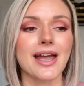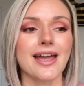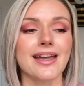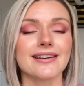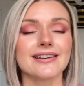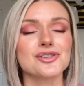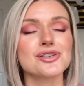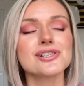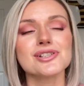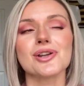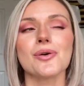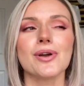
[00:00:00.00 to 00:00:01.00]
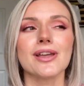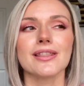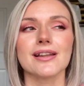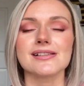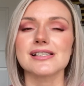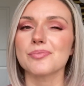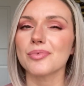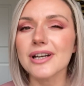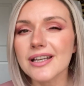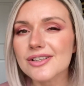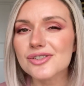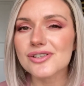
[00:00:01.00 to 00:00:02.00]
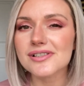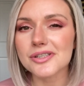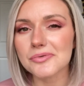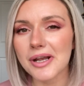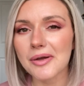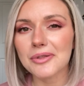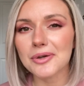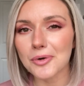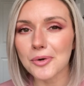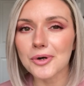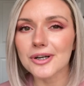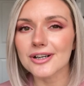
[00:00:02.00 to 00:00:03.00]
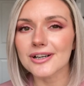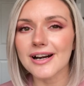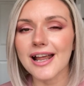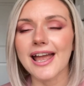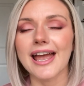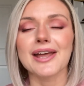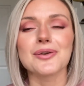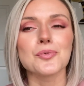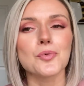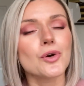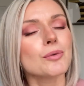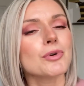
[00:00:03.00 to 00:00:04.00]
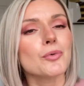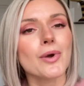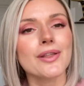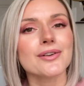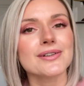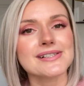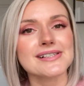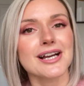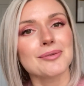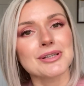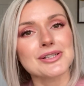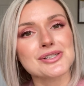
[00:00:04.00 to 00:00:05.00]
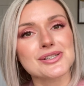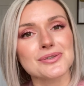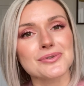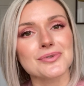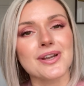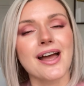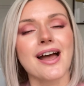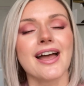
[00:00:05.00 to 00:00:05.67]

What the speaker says: and just knowing that spring is just around the corner and warmer weather is coming soon